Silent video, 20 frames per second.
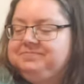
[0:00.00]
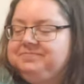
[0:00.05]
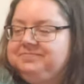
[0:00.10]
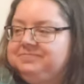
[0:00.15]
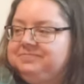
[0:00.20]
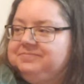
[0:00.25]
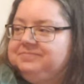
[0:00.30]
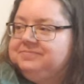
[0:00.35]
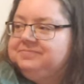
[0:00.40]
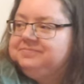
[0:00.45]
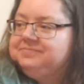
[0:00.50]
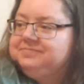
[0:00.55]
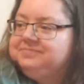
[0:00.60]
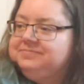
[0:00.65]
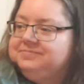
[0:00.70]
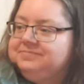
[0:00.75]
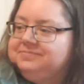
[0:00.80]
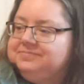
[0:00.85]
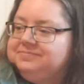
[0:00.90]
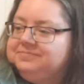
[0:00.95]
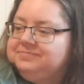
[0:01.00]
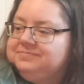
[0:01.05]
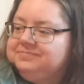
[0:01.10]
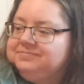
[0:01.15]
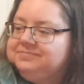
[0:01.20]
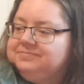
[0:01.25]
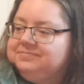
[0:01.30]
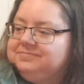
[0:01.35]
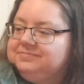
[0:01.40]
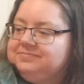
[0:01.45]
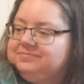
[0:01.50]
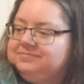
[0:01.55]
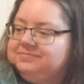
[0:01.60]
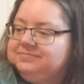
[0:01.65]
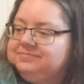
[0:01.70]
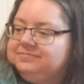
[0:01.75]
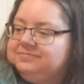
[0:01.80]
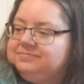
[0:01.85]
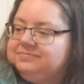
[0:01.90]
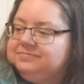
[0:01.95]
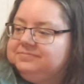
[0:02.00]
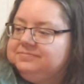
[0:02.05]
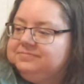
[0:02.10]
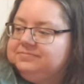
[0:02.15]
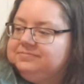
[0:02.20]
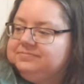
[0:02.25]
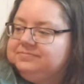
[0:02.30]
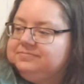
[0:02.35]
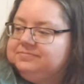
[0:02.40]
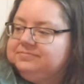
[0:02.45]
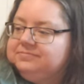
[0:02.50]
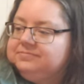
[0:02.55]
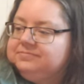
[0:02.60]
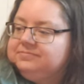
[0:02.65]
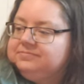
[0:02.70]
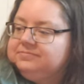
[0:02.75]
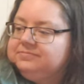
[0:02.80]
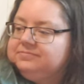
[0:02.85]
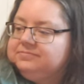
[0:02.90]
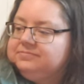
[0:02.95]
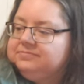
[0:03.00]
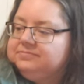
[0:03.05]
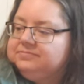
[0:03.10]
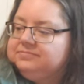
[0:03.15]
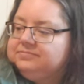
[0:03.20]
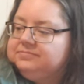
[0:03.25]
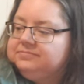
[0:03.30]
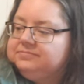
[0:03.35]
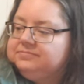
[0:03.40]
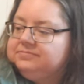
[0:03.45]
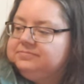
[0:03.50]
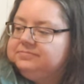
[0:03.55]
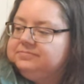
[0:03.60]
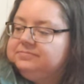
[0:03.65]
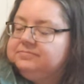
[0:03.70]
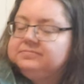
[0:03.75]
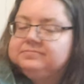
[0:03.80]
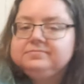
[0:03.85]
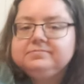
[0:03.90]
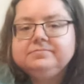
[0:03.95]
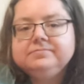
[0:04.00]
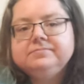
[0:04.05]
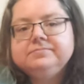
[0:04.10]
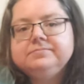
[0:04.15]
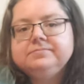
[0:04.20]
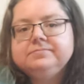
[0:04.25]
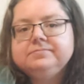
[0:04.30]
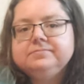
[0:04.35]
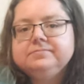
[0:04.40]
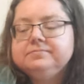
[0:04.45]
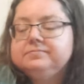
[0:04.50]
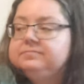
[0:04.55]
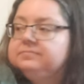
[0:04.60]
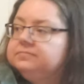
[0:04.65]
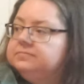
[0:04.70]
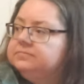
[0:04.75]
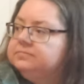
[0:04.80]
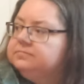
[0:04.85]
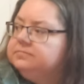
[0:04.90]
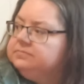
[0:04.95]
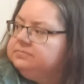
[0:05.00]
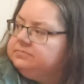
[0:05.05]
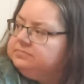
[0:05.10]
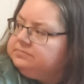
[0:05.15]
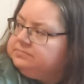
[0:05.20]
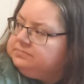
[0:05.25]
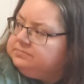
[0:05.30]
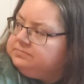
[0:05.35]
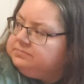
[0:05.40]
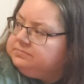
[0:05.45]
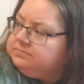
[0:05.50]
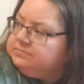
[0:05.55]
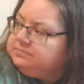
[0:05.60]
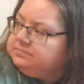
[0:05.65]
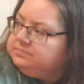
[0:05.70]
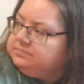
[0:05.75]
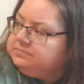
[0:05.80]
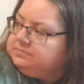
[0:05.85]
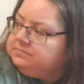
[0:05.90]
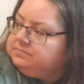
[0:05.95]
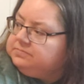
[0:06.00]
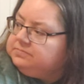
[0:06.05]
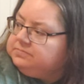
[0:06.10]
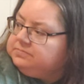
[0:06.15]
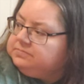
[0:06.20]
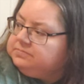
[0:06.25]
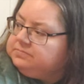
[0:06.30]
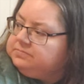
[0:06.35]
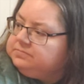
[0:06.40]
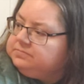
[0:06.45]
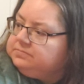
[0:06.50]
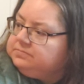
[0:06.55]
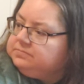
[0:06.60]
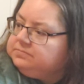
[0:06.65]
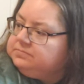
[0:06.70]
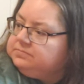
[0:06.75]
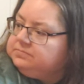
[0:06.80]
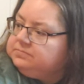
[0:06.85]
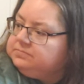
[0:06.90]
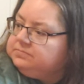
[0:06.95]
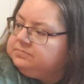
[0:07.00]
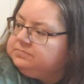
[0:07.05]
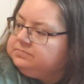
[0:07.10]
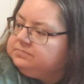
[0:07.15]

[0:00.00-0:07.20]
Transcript: [no speech]